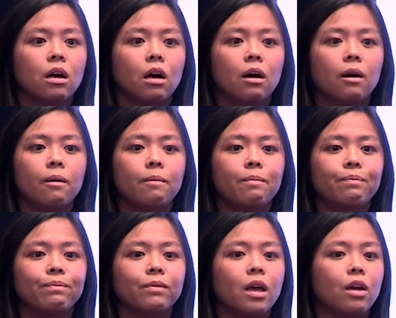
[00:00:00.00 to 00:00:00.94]

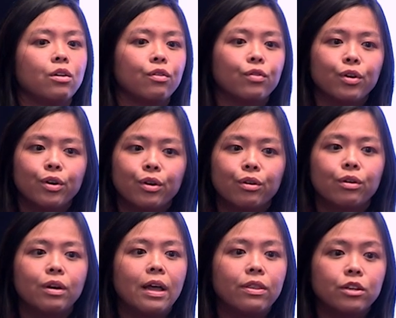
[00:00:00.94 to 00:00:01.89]
Um, and
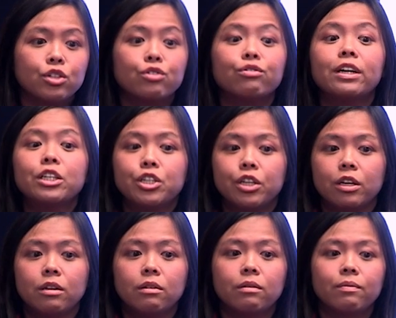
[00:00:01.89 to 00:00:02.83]
over and the
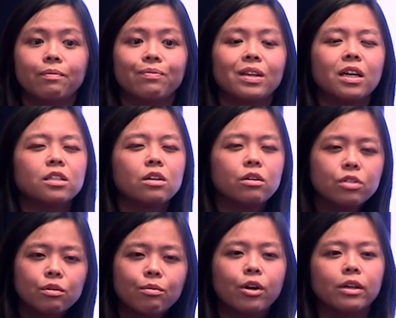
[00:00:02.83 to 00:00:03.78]
duration is
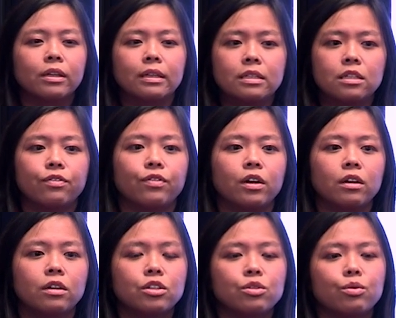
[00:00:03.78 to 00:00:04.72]
also markedly different.